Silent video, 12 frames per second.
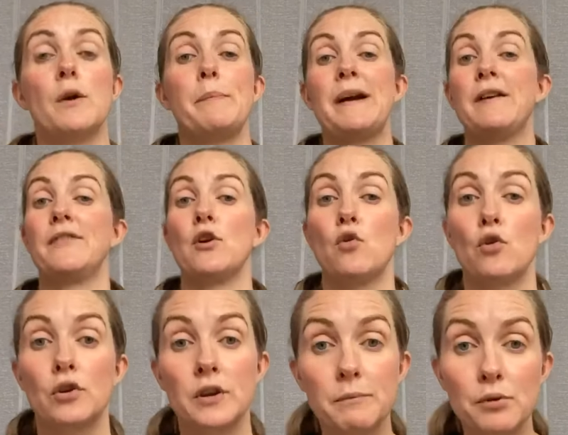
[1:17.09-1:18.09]
pelvic
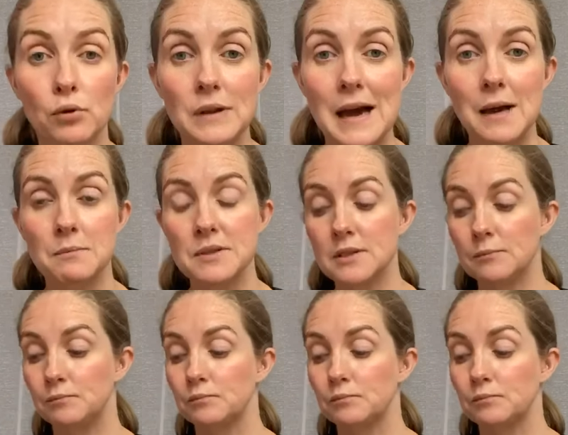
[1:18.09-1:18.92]
organ prolapse.